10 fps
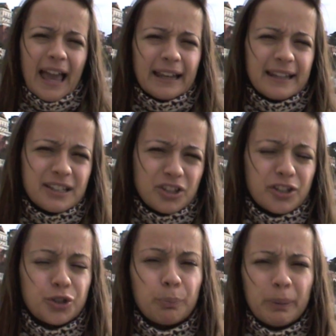and it's just
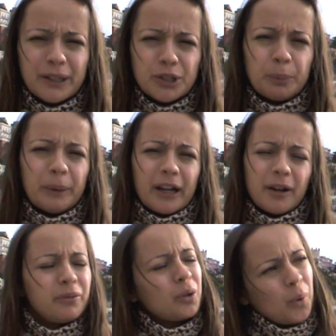such a big topic,
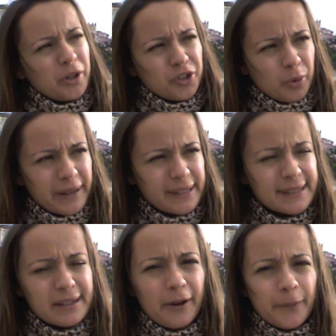I'm not quite sure where to
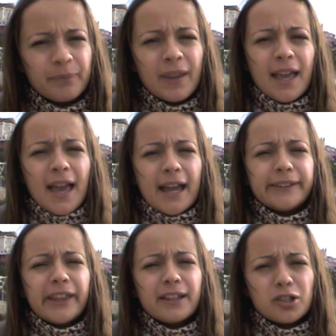start.
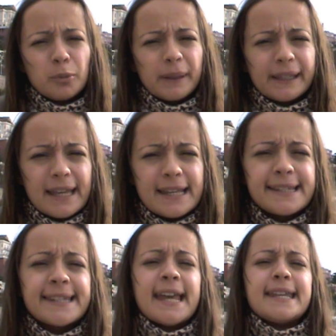And that topic is
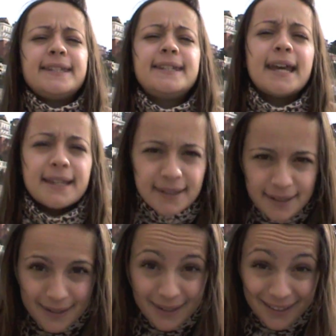
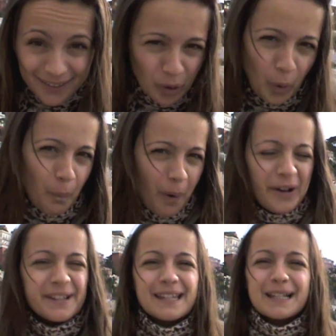debts, or
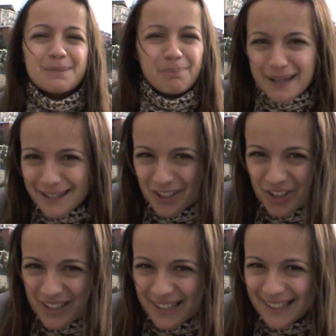past
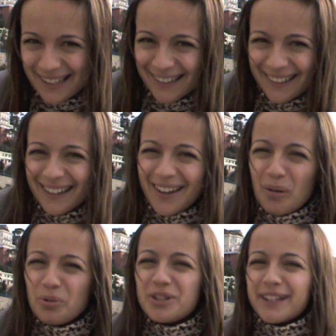expenditures.
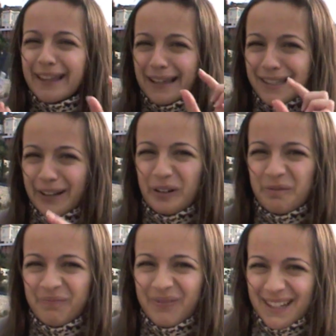I'm using that
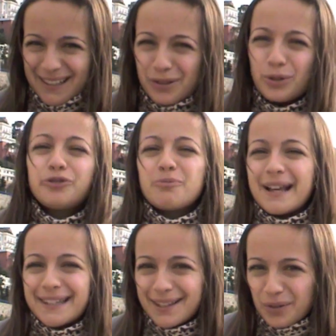term, it's a tool from
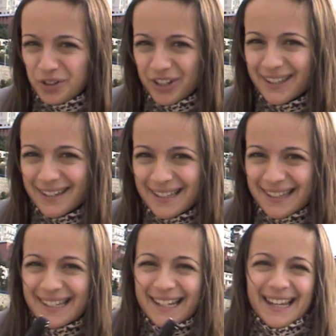Access Consciousness,
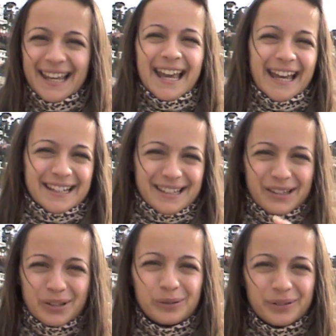and it's
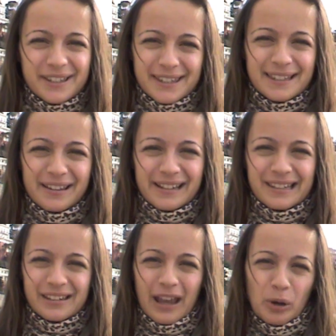a tool that's
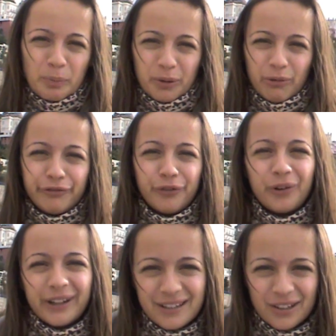designed to help you
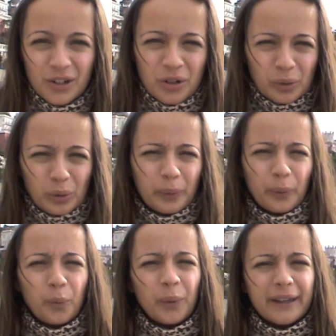avoid all
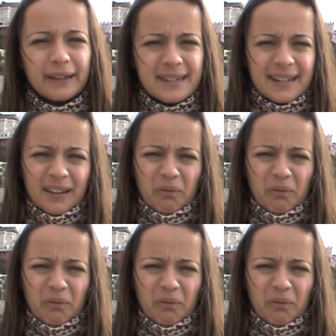the weird